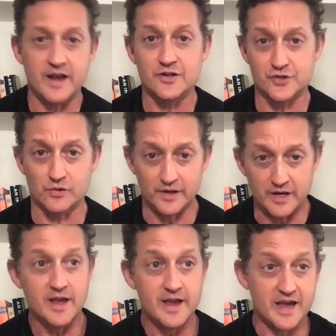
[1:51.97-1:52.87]
and
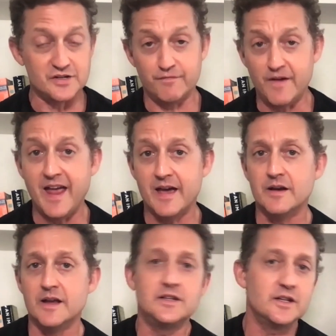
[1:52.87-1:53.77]
certainly as a
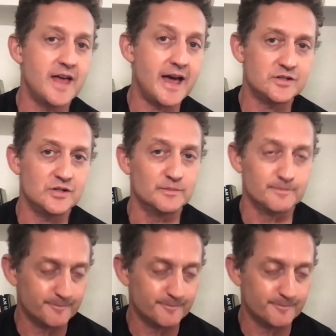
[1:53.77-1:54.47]
fan, it did that too.